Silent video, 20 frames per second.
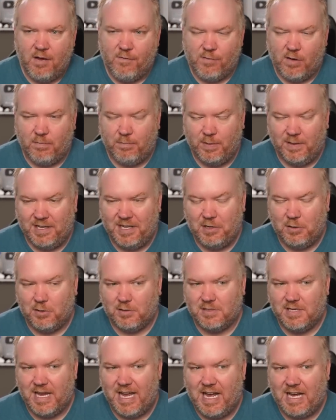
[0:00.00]
from
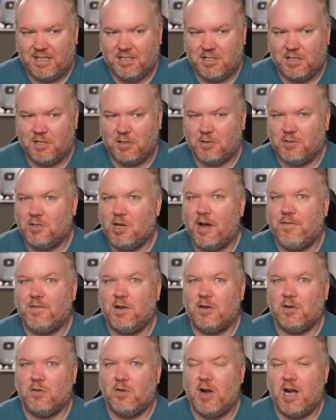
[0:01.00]
political attacks they're
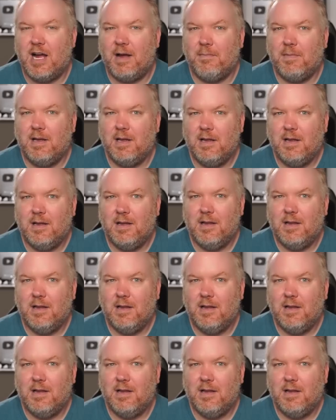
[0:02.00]
soft on crime.